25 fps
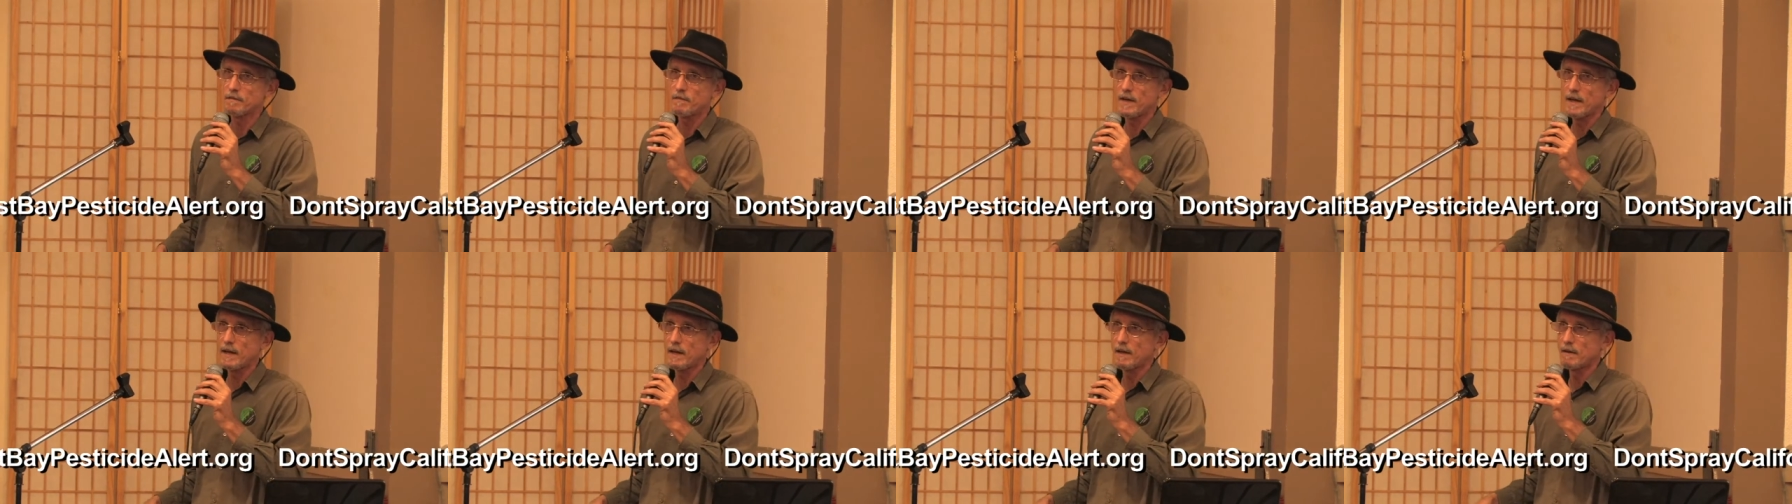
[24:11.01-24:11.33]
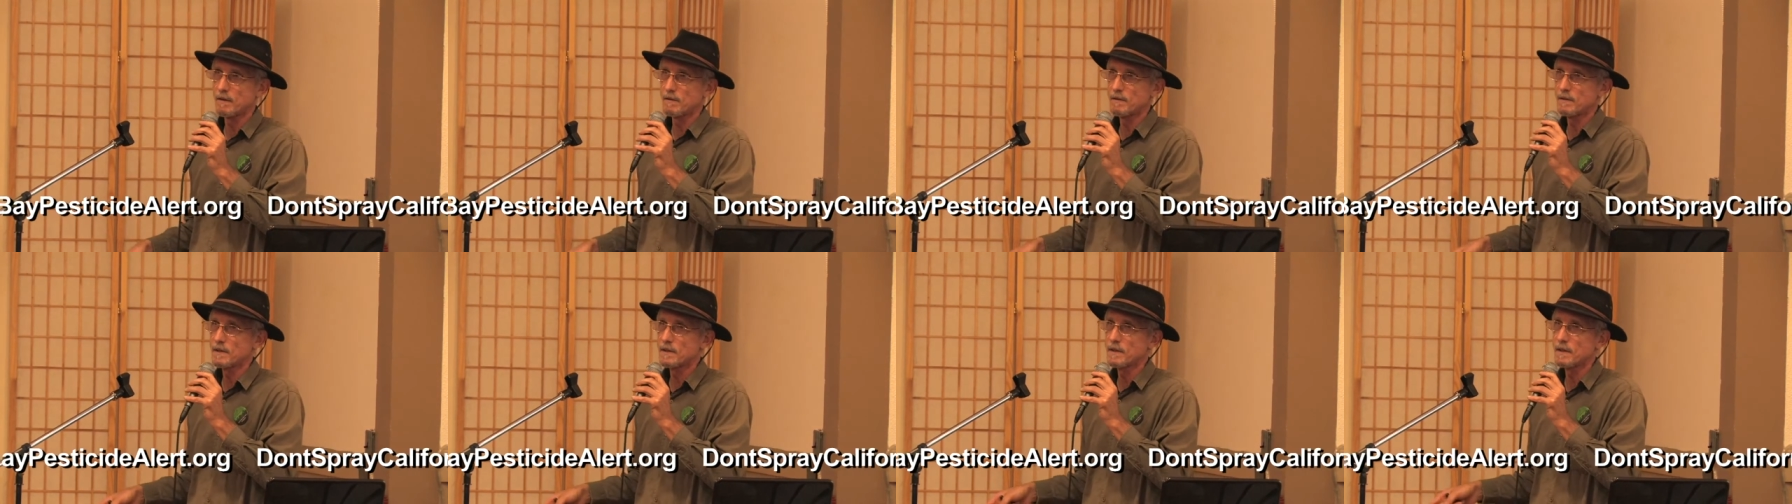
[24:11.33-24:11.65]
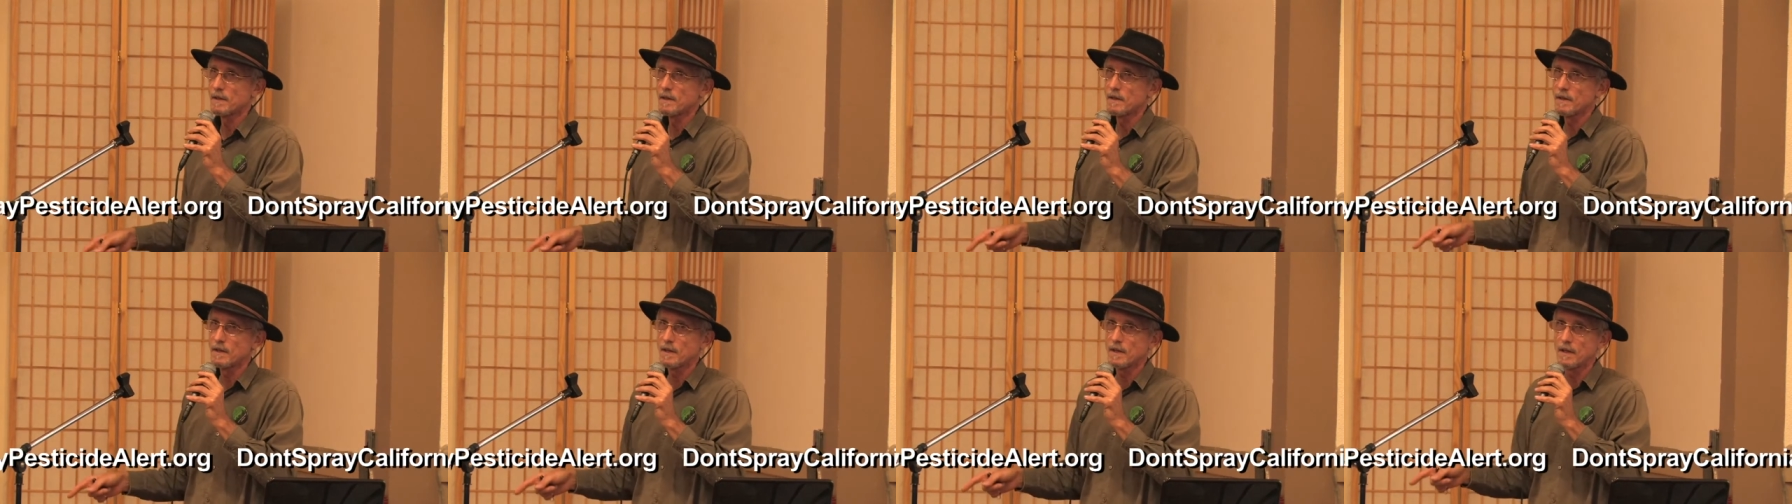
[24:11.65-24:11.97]
found
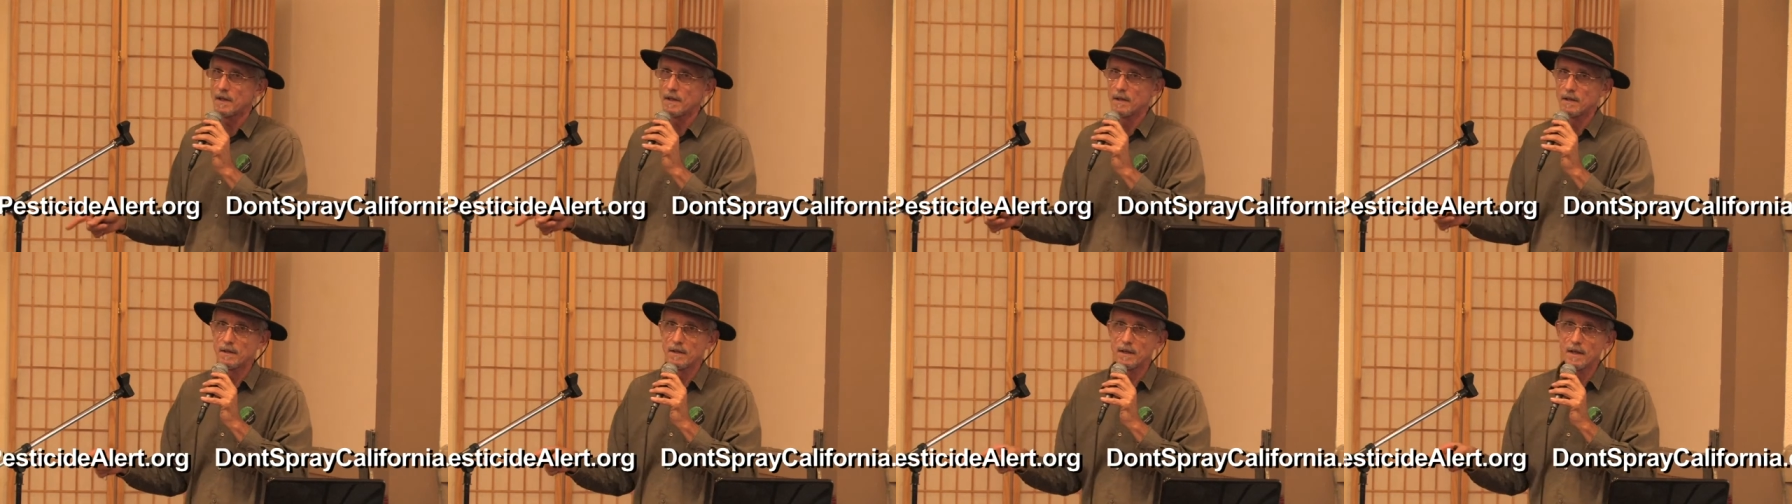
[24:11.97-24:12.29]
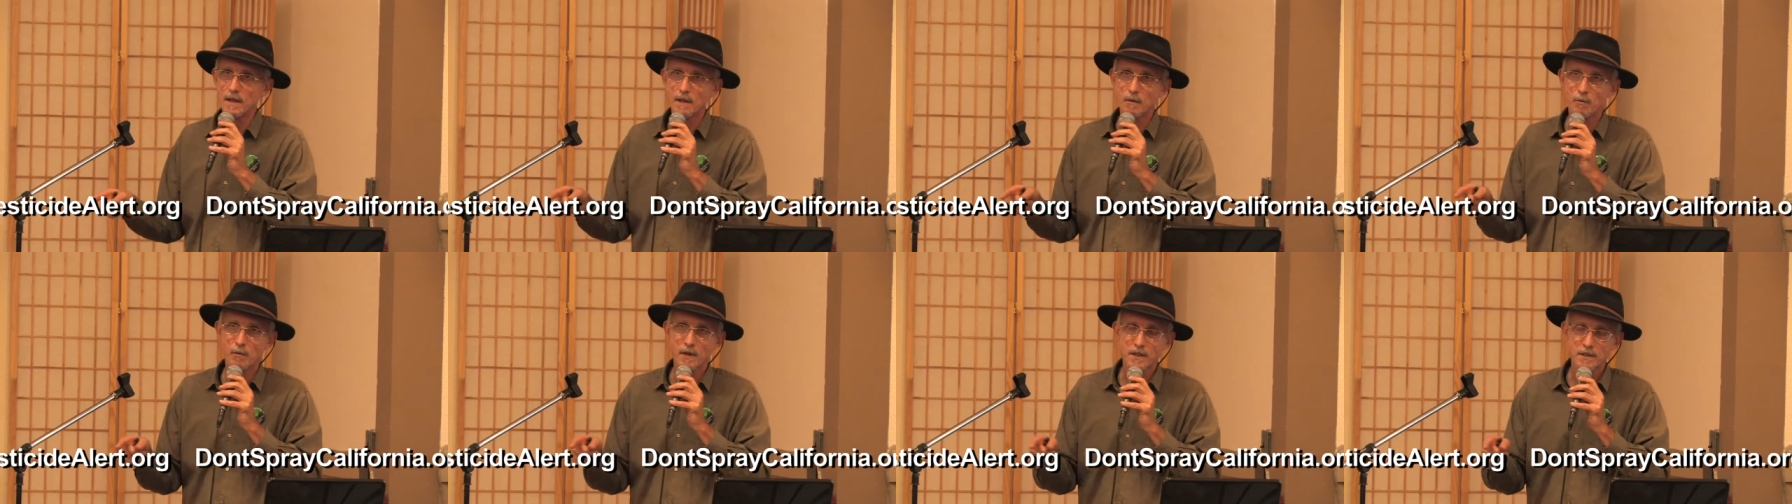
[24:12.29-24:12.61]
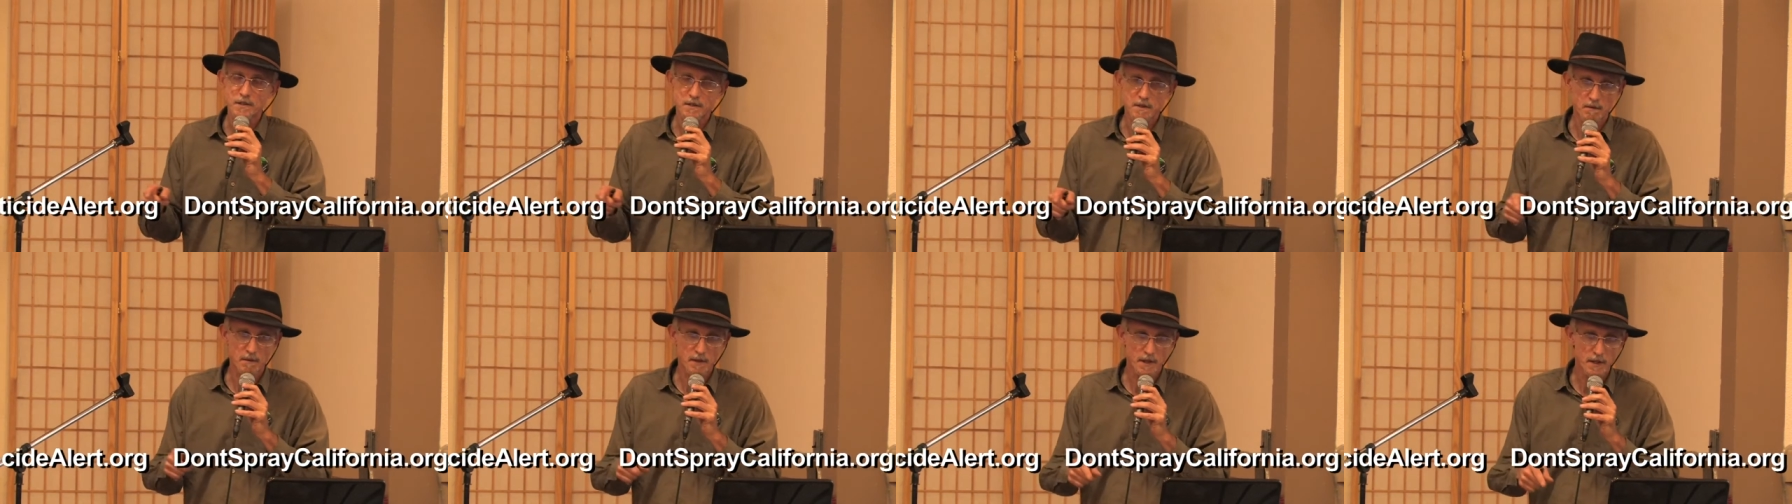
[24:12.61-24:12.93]
in uh,
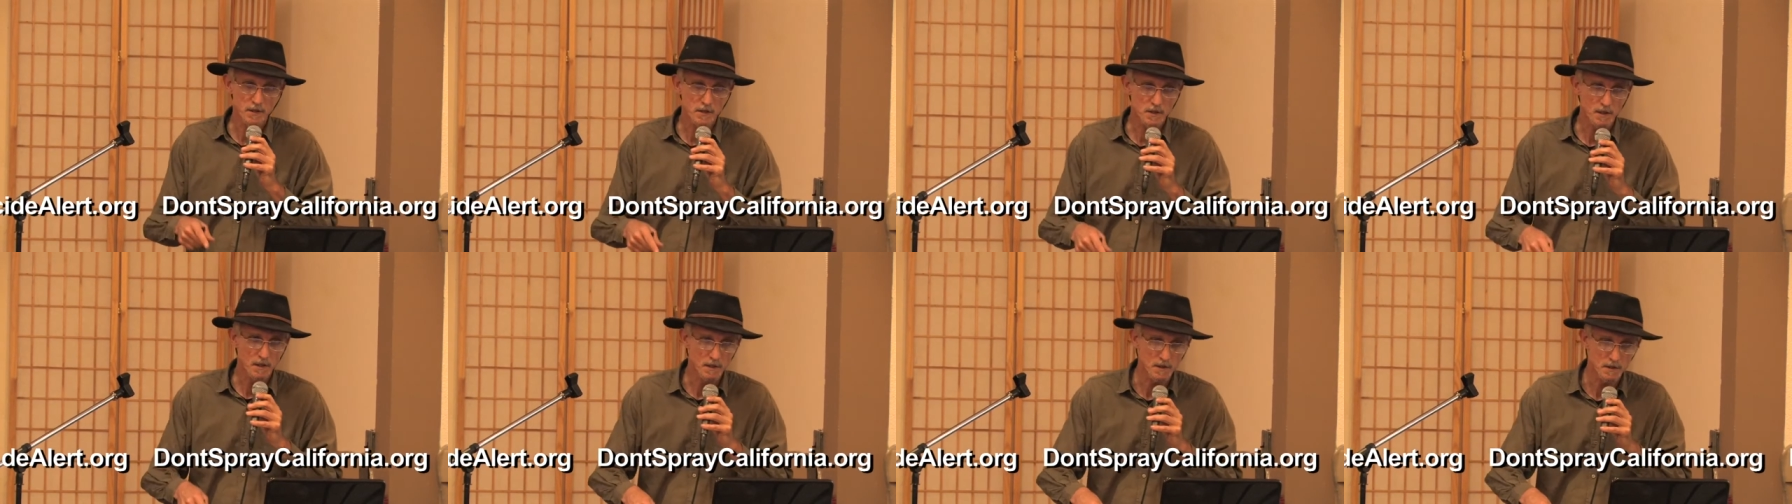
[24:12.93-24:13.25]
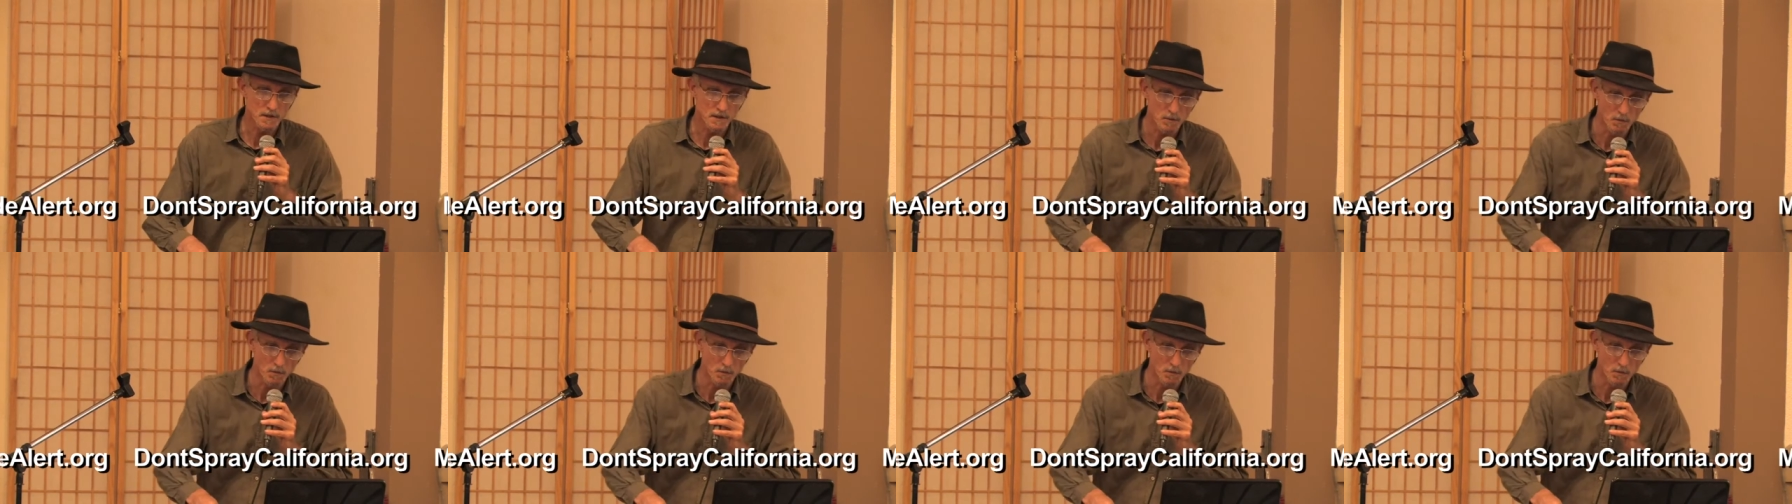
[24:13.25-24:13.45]
restorationist